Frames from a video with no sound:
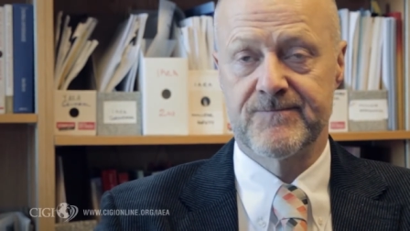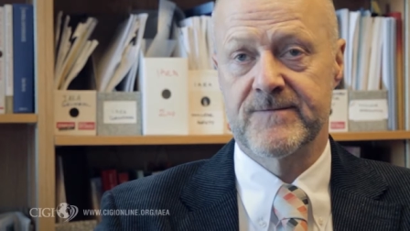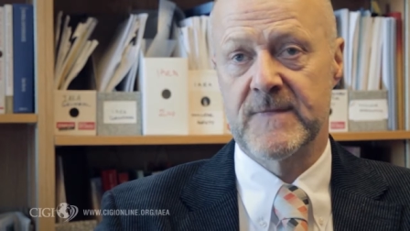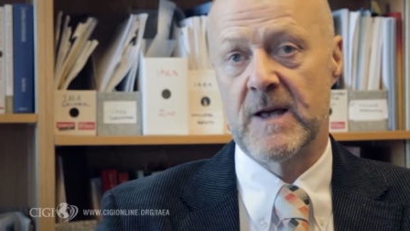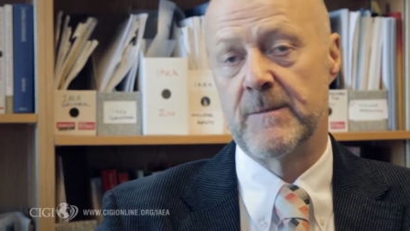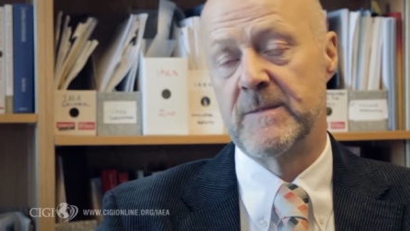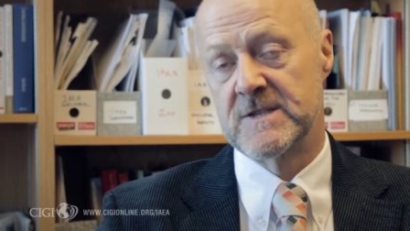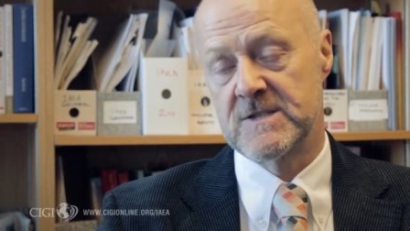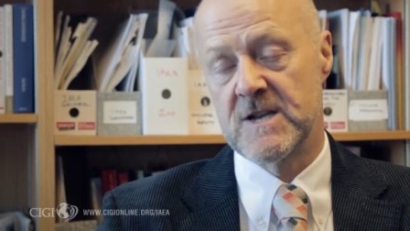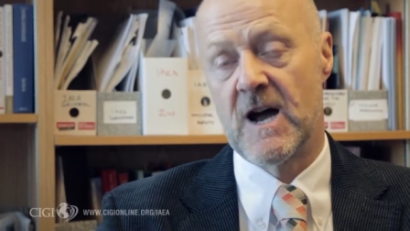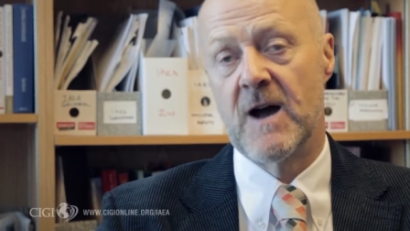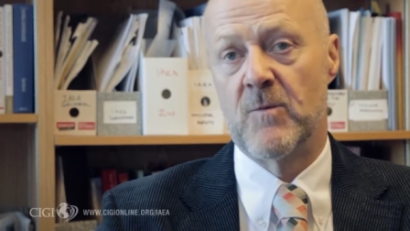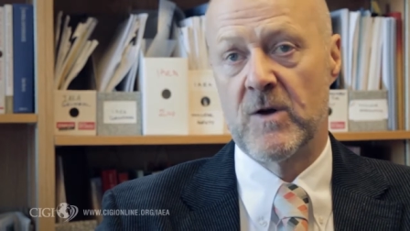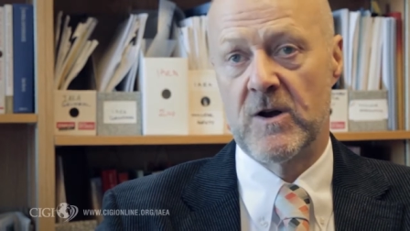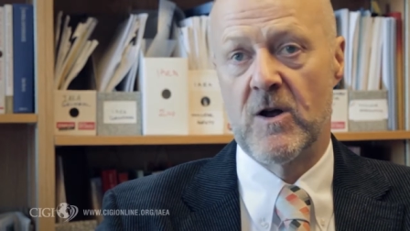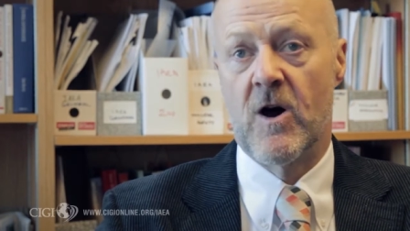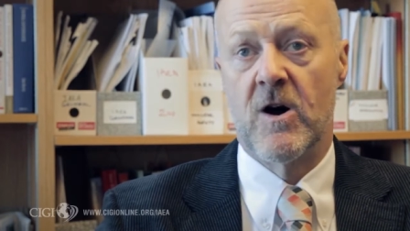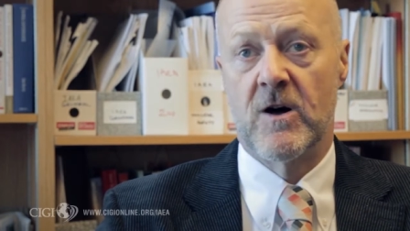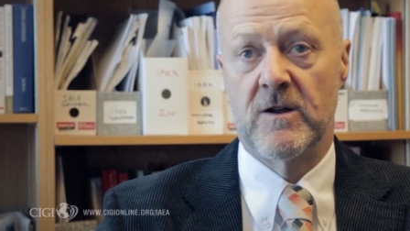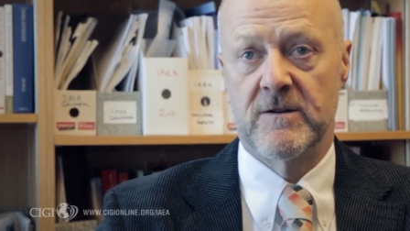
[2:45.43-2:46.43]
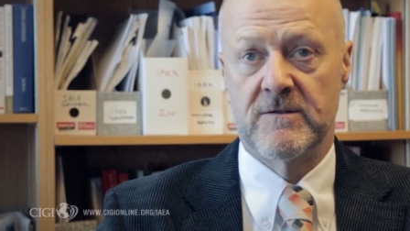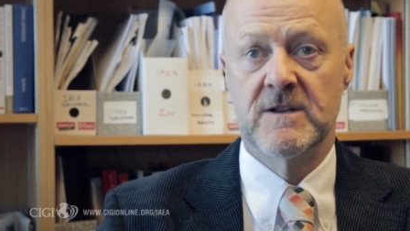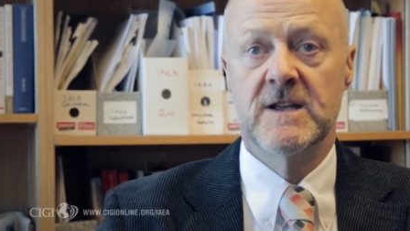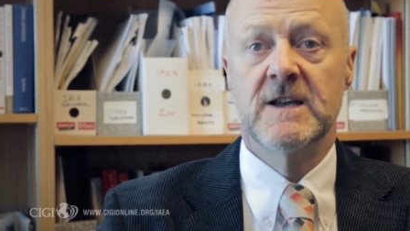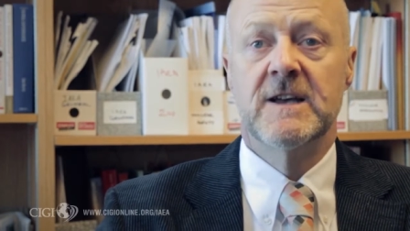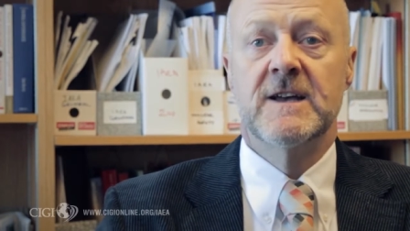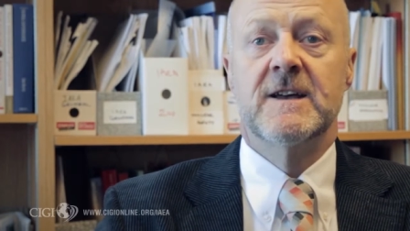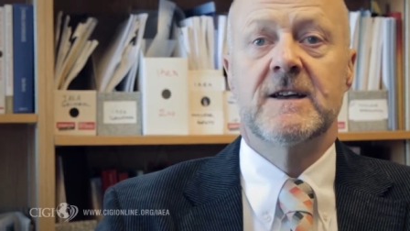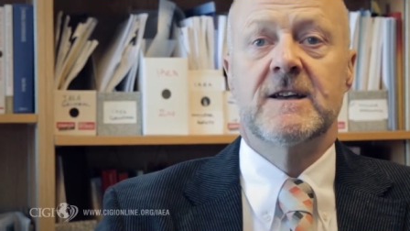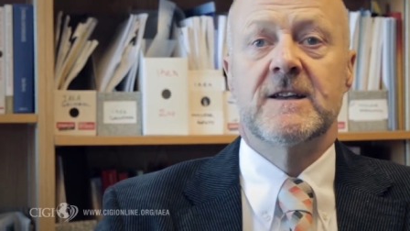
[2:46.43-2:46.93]
Um, as time went on,
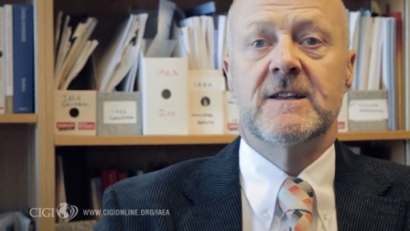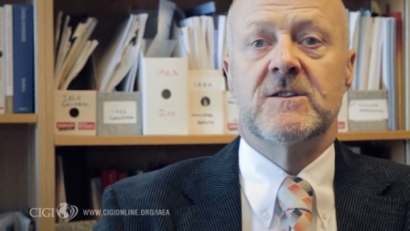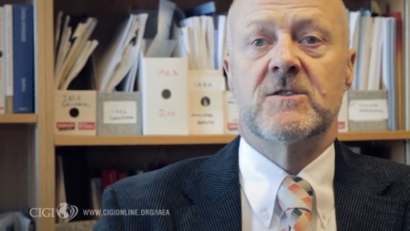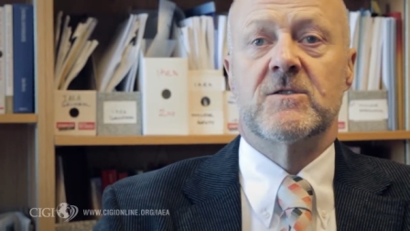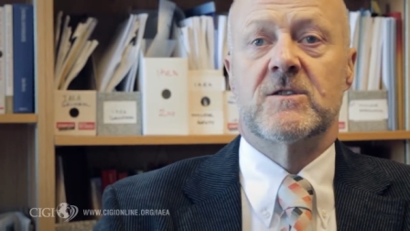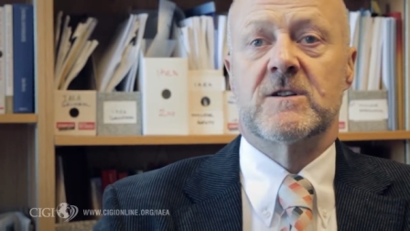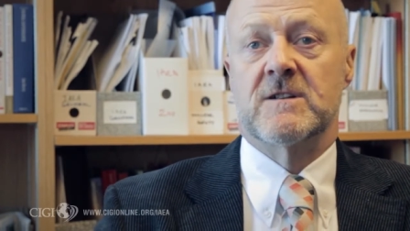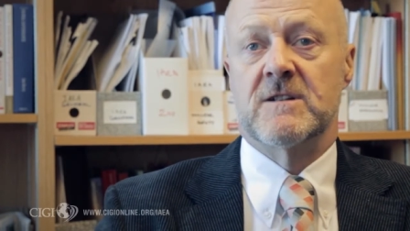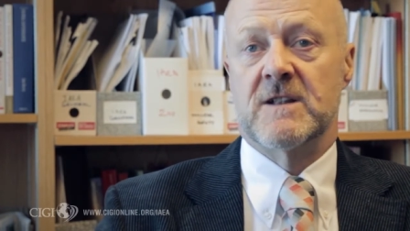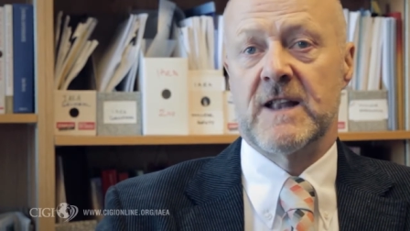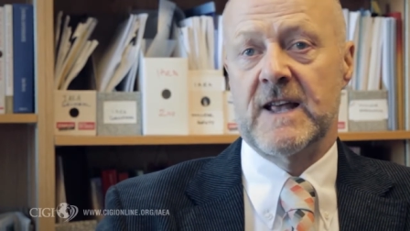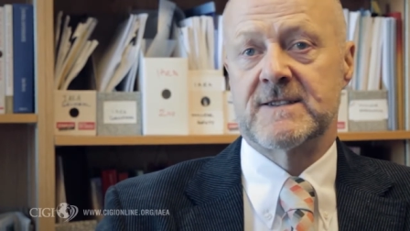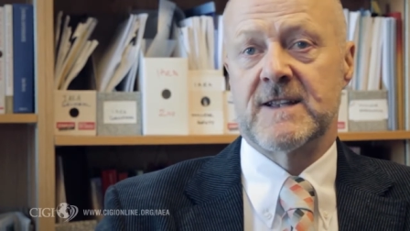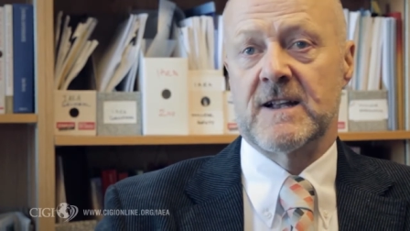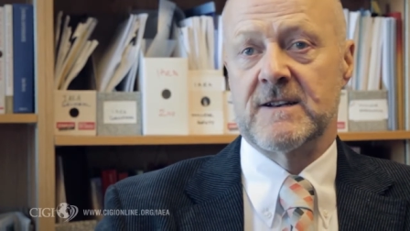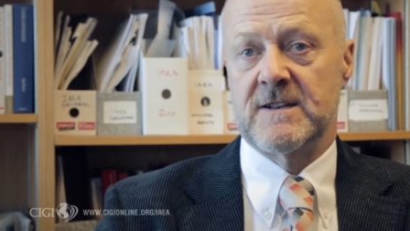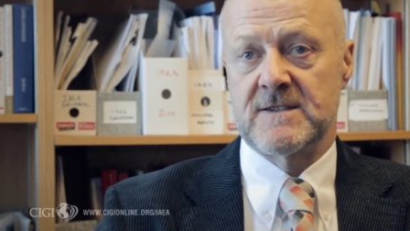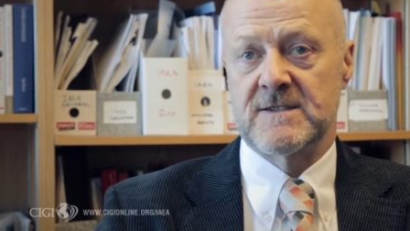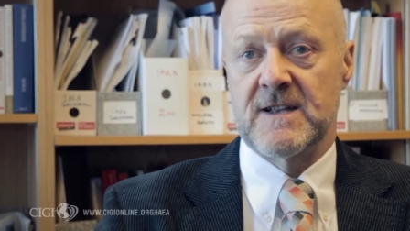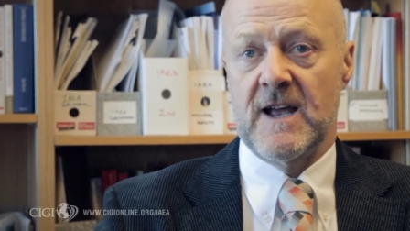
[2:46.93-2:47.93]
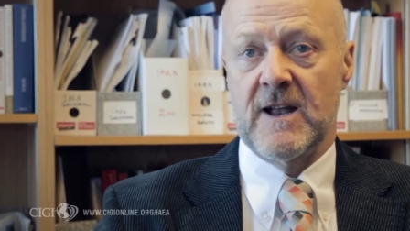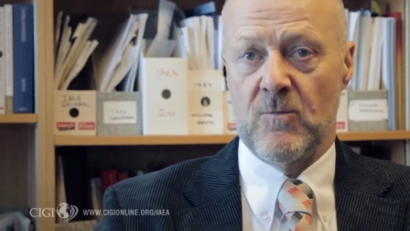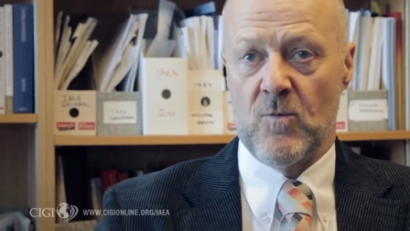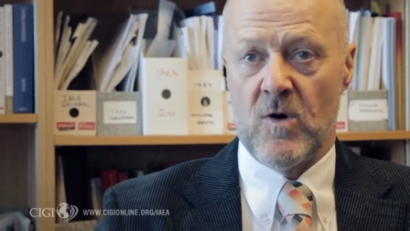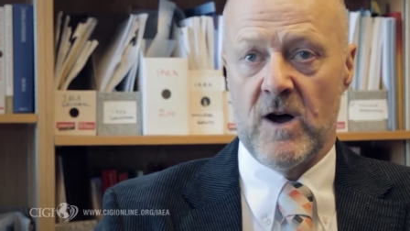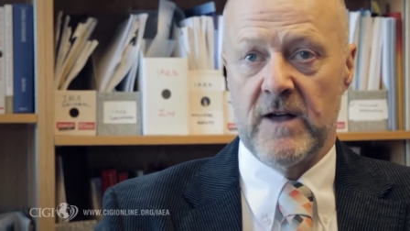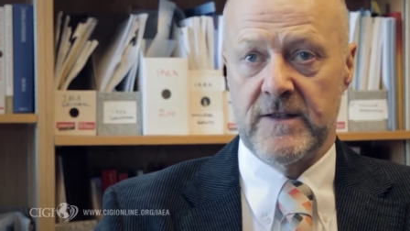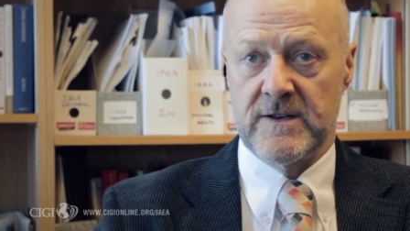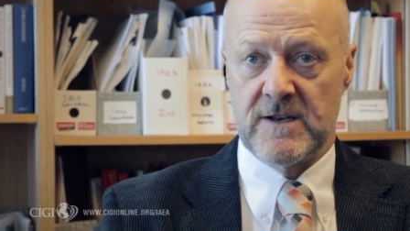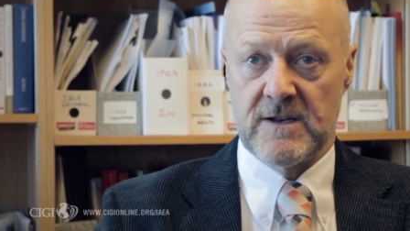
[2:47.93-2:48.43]
you could less understand
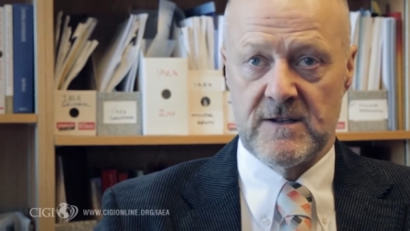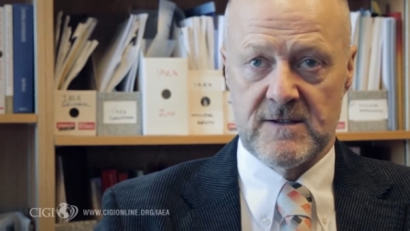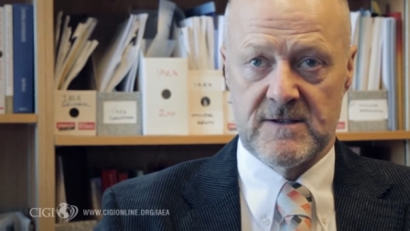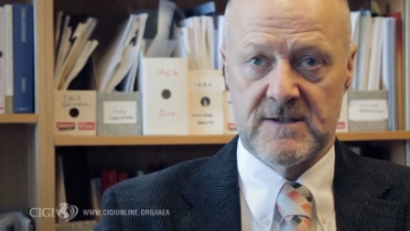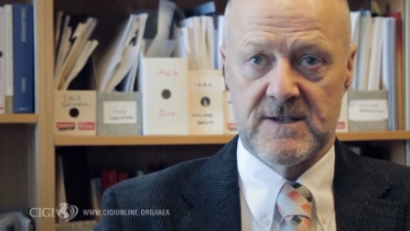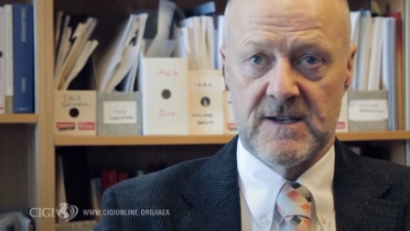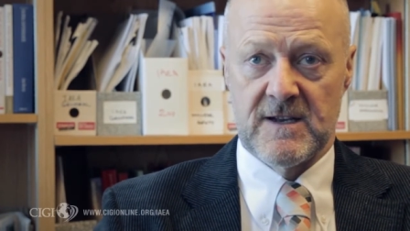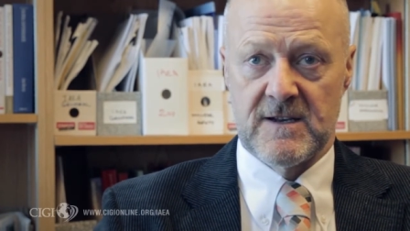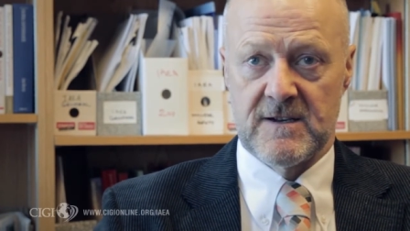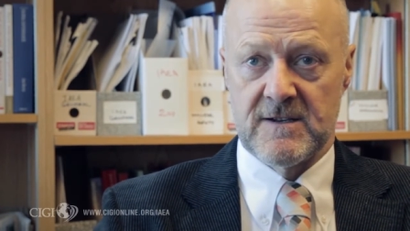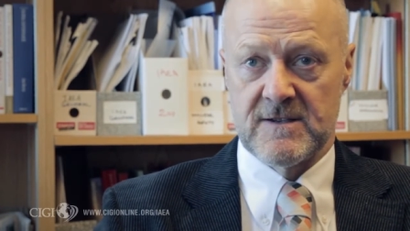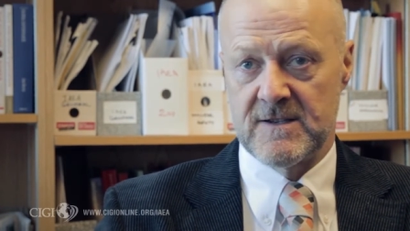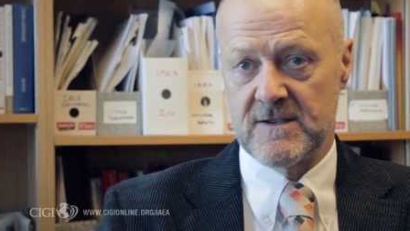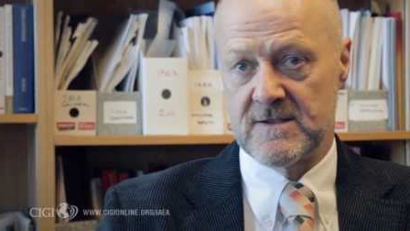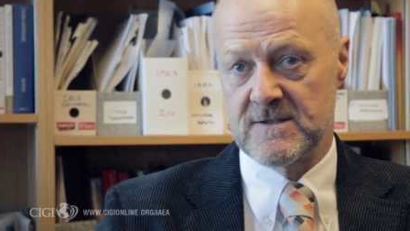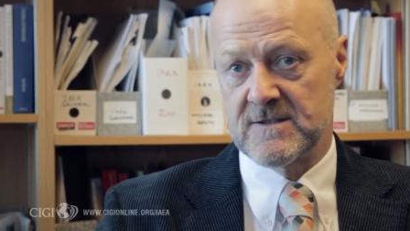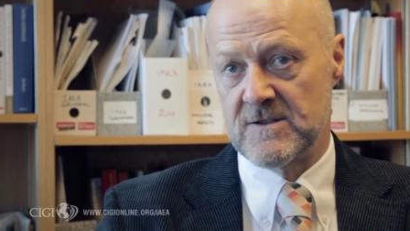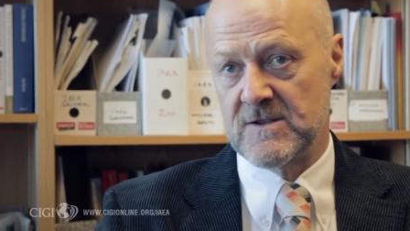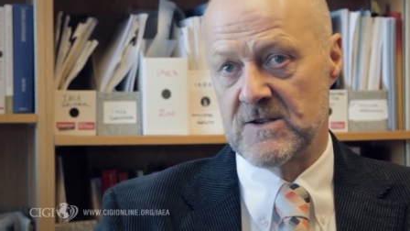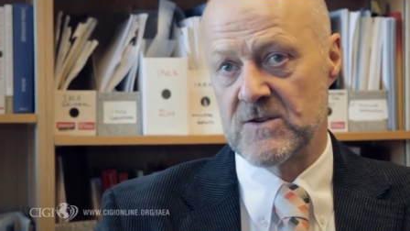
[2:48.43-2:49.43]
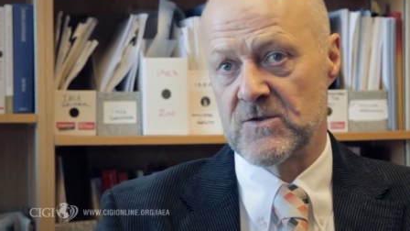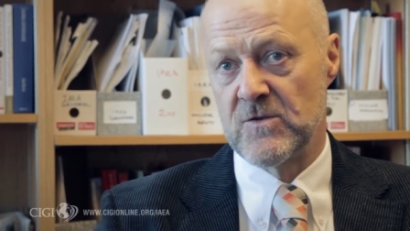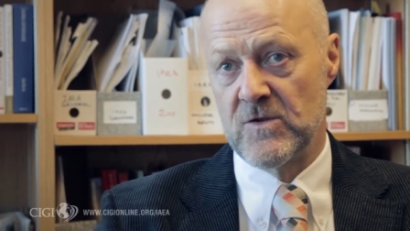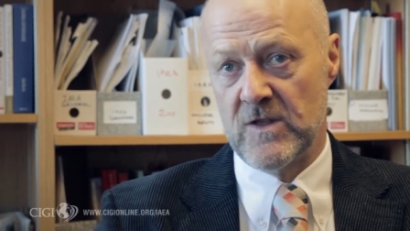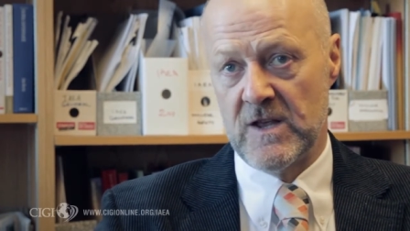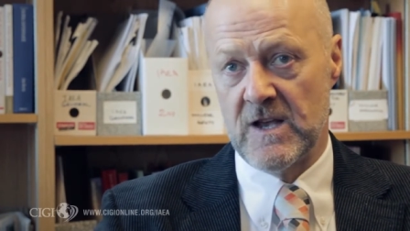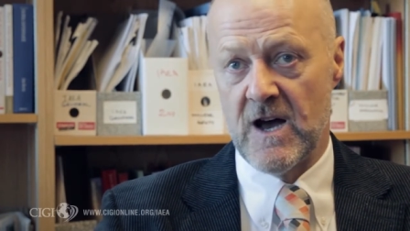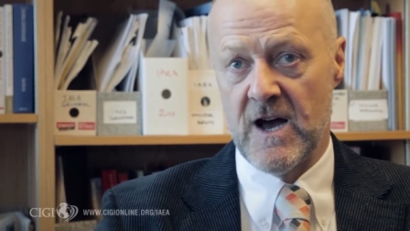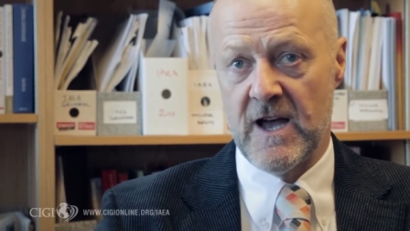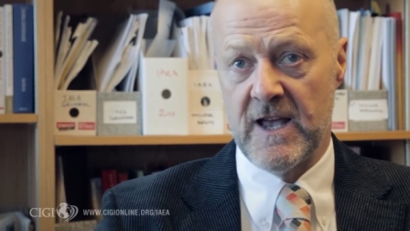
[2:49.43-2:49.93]
why they didn't seek assistance through
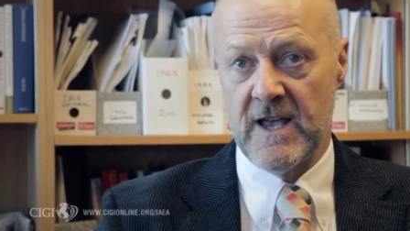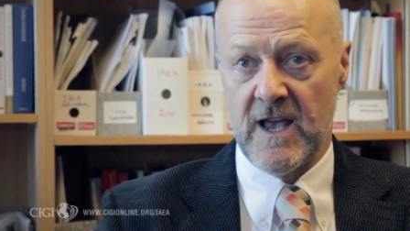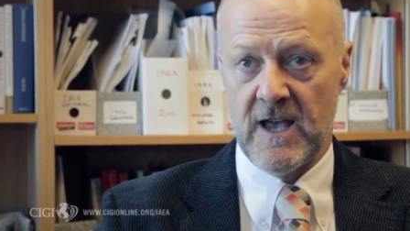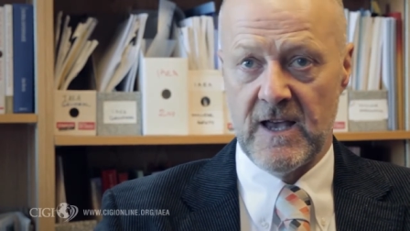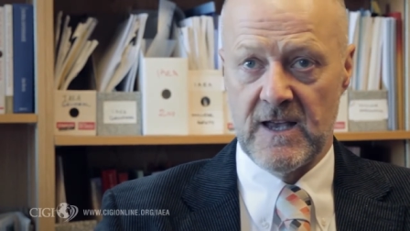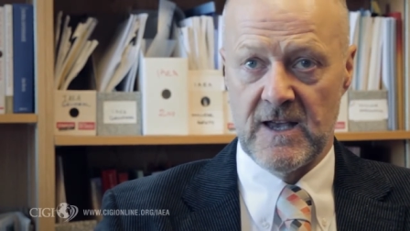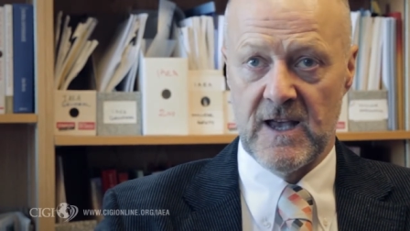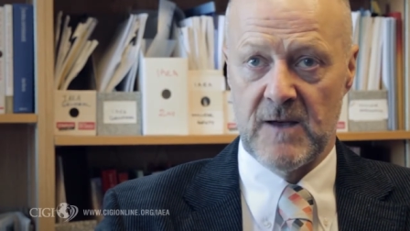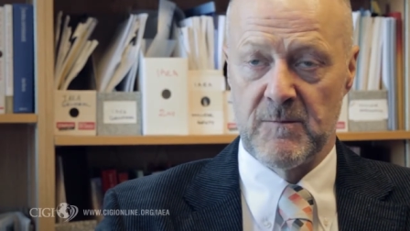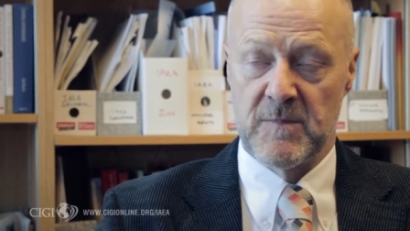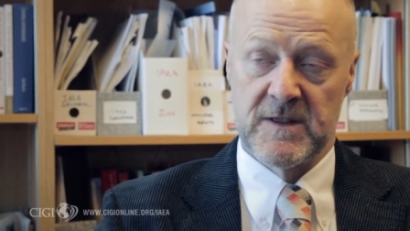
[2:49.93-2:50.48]
the I A E A,